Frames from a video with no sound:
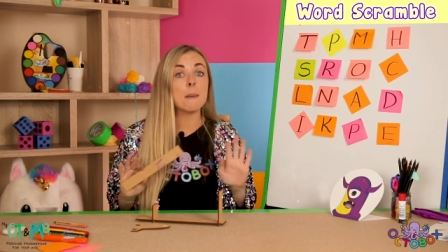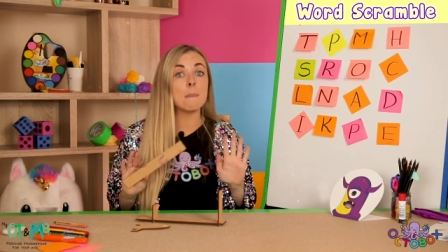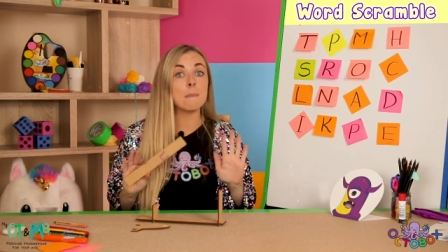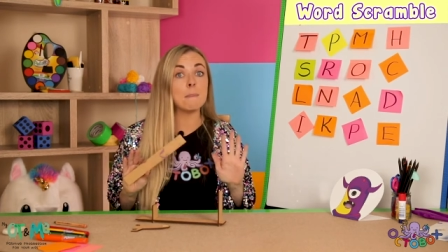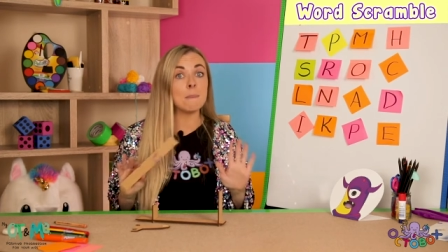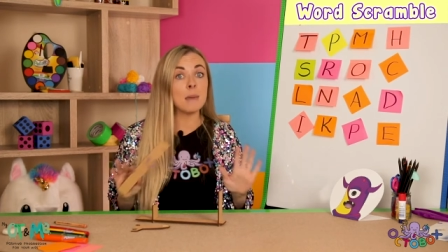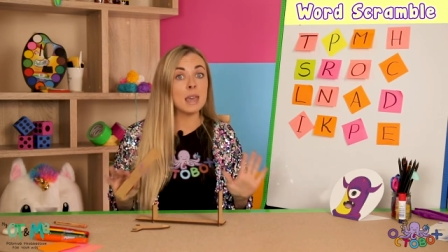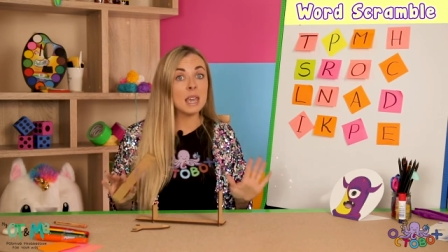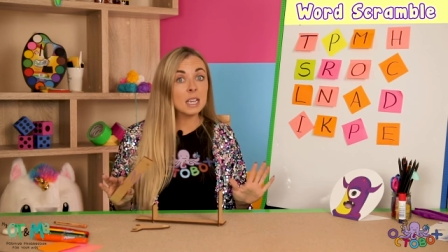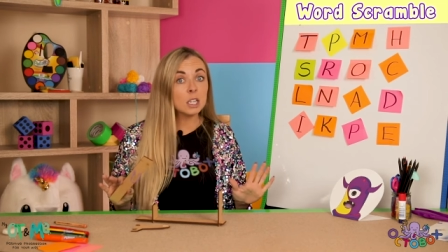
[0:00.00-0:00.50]

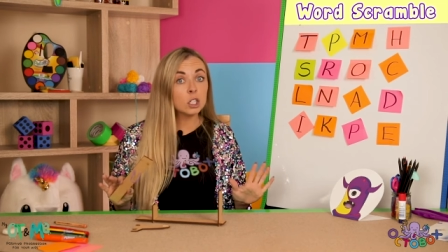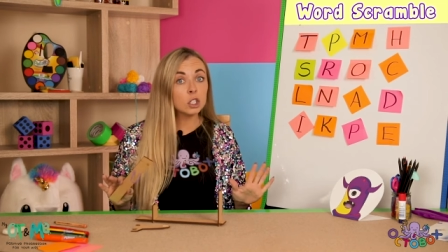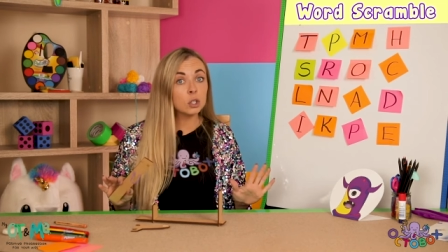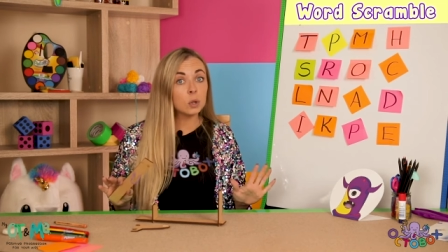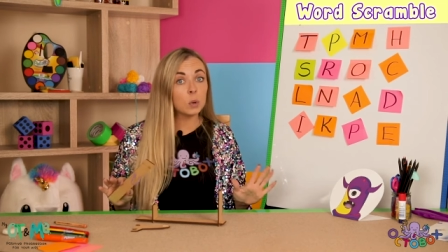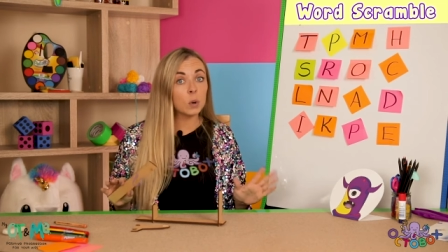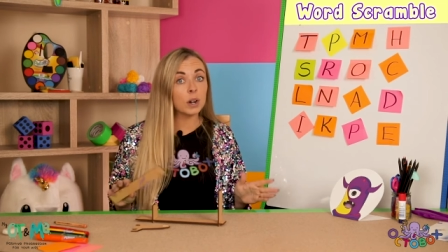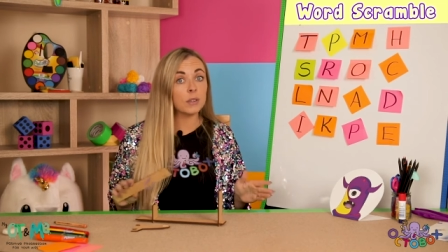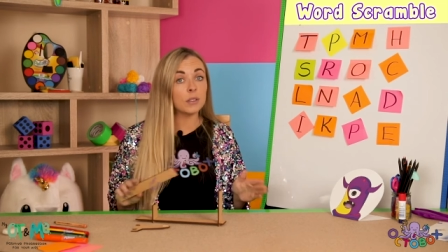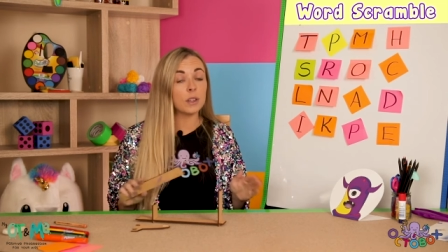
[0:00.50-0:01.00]
make
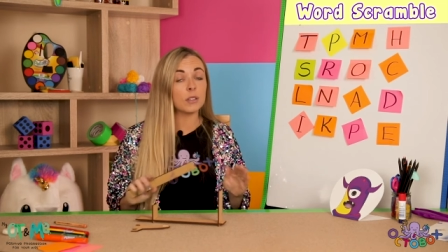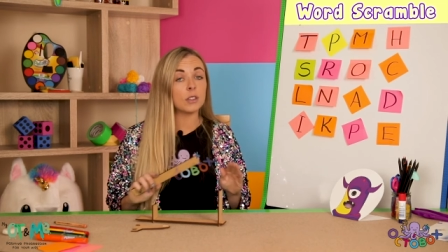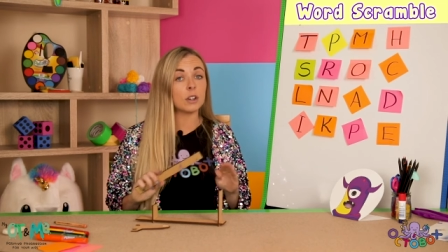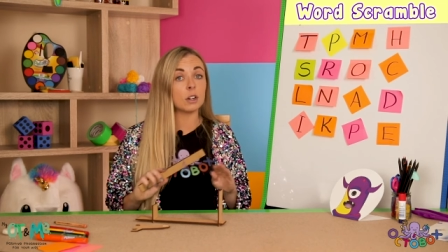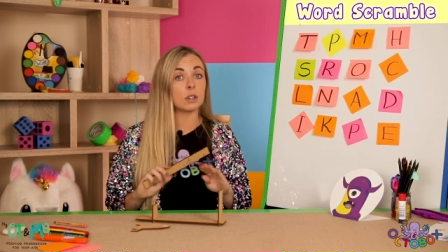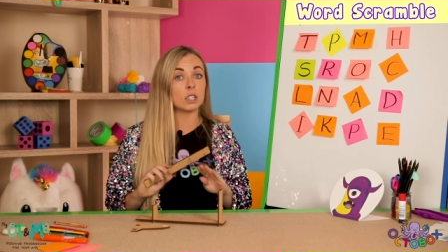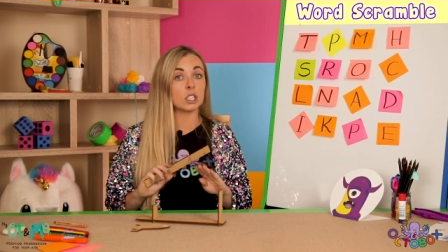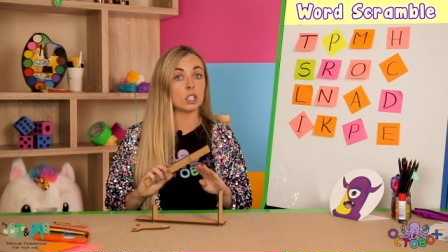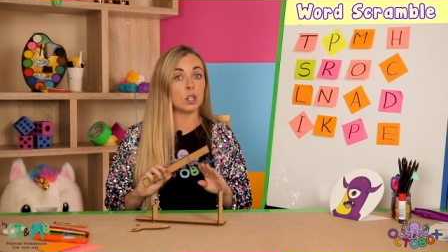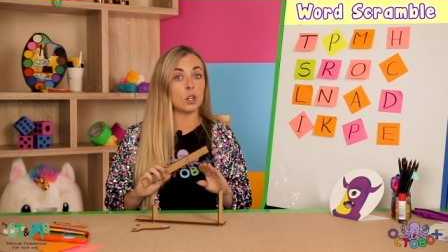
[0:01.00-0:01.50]
sure that
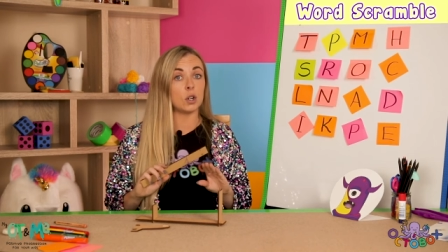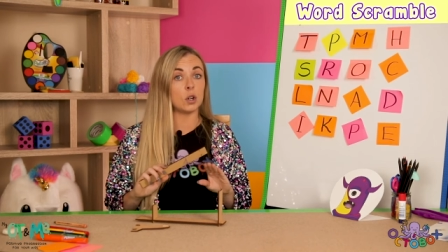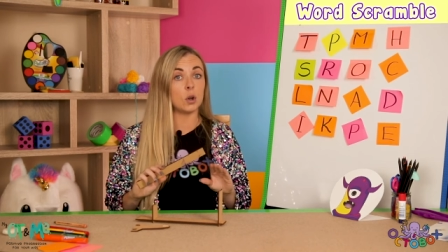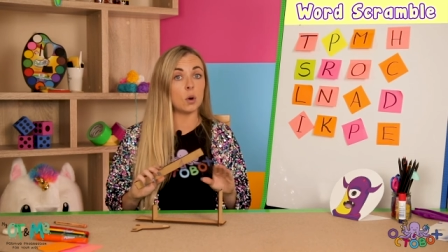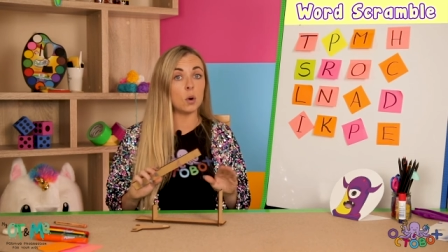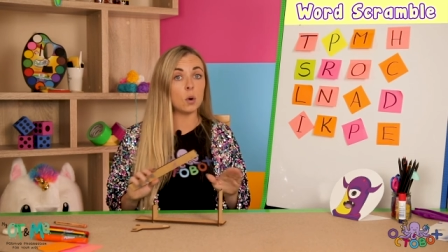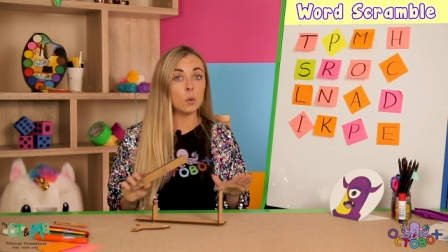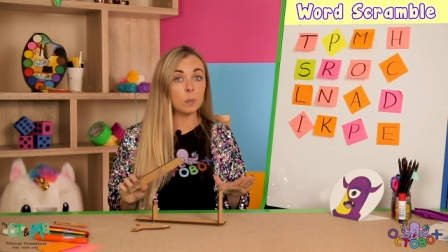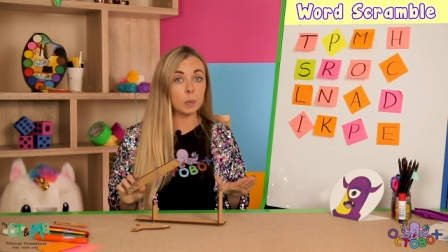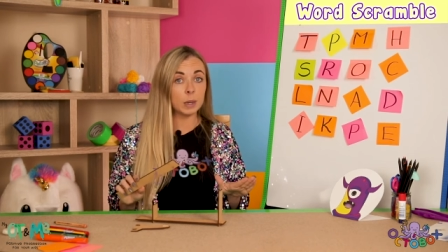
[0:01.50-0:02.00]
there is
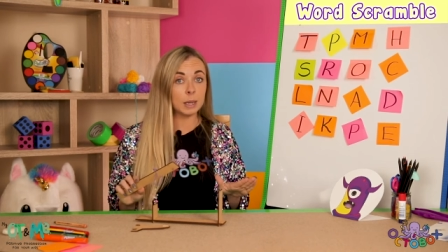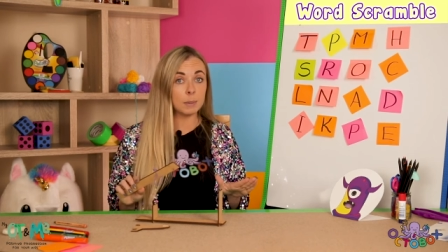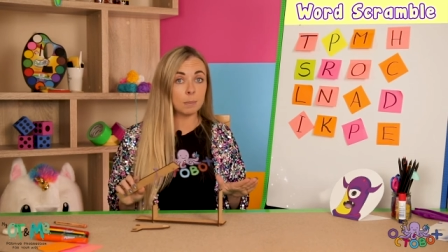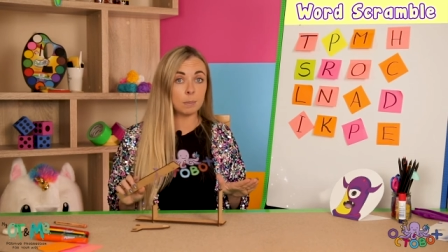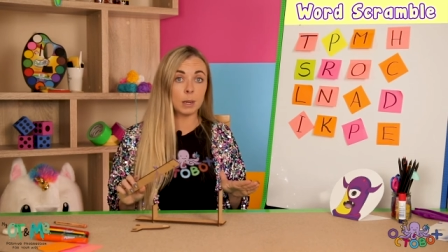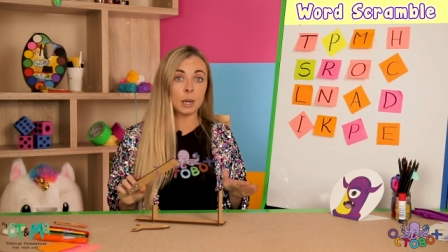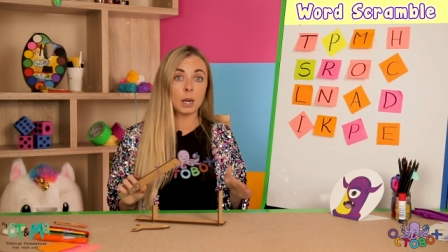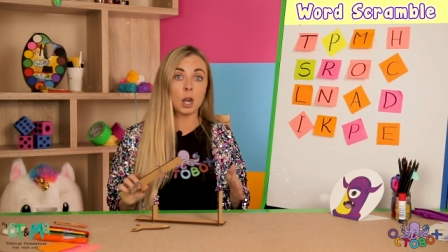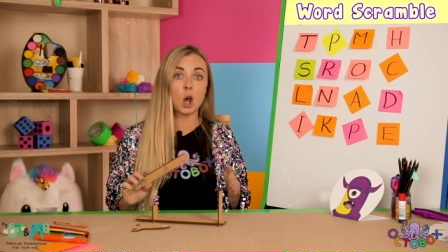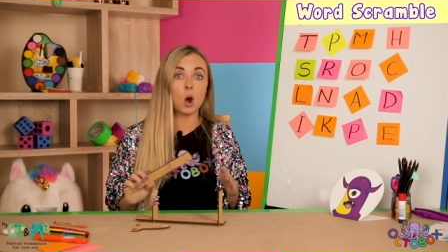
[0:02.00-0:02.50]
no
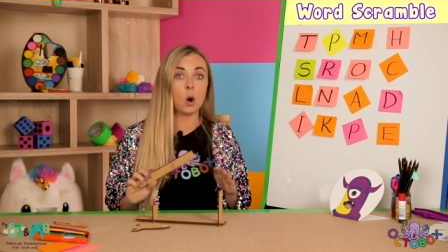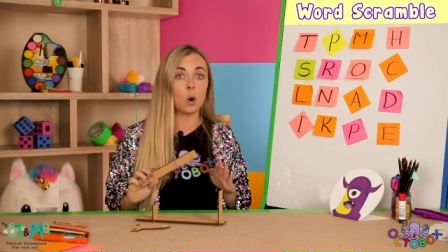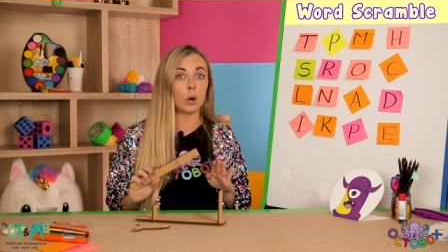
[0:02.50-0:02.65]
people